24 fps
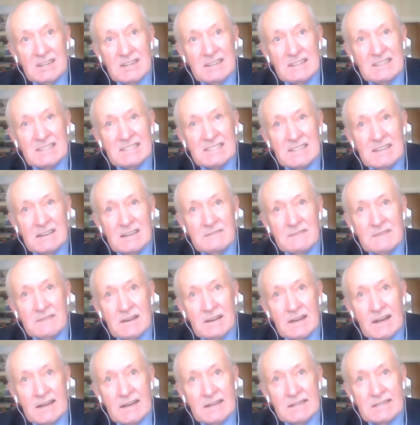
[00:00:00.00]
and silver
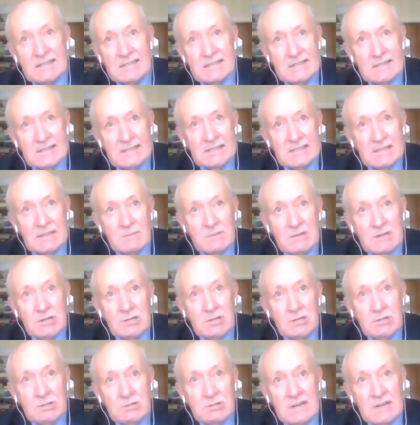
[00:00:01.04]
light, the
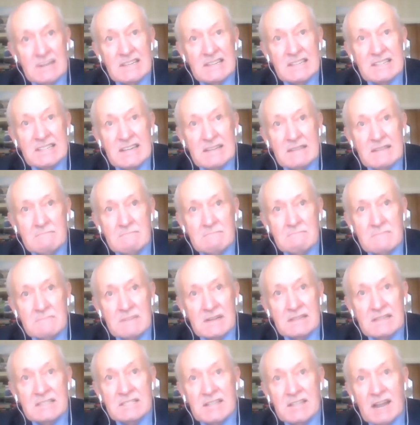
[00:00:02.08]
blue and the dim
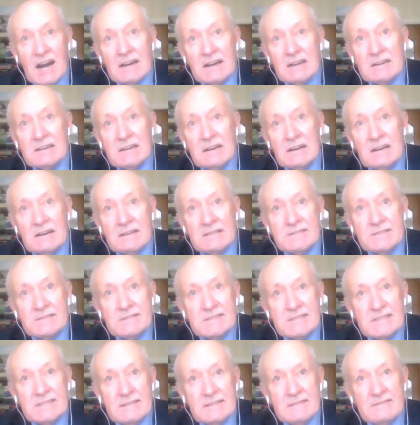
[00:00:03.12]
and the dark
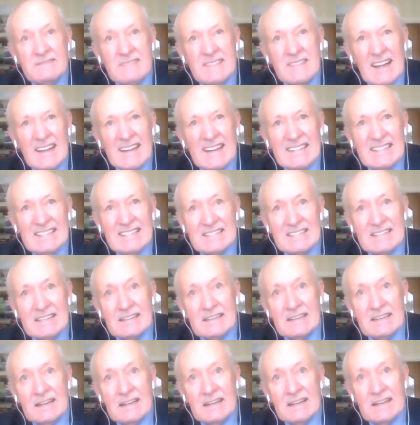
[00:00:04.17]
cloths of night
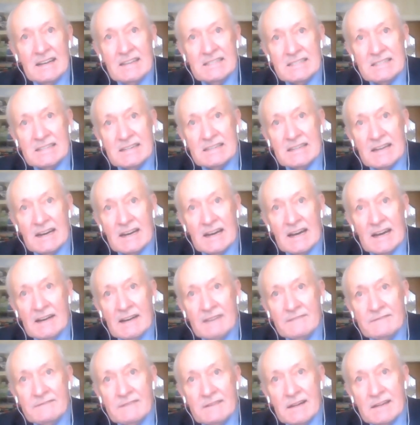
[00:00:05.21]
and light and the
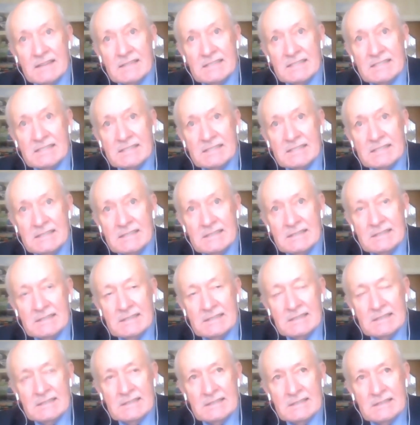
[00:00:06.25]
half light,
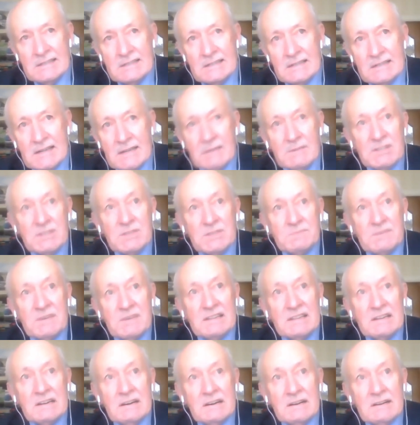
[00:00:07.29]
I would spread
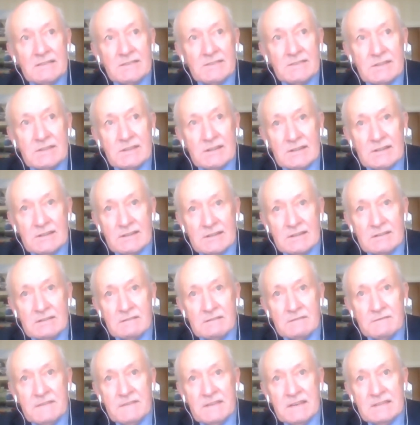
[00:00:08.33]
the cloths under your
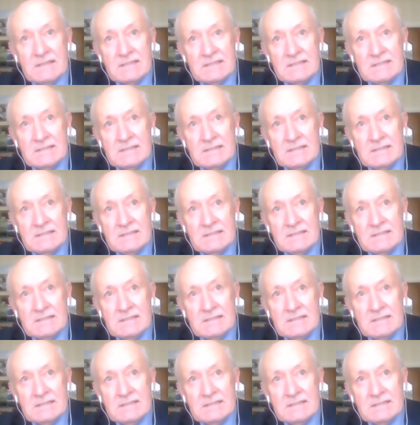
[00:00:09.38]
feet.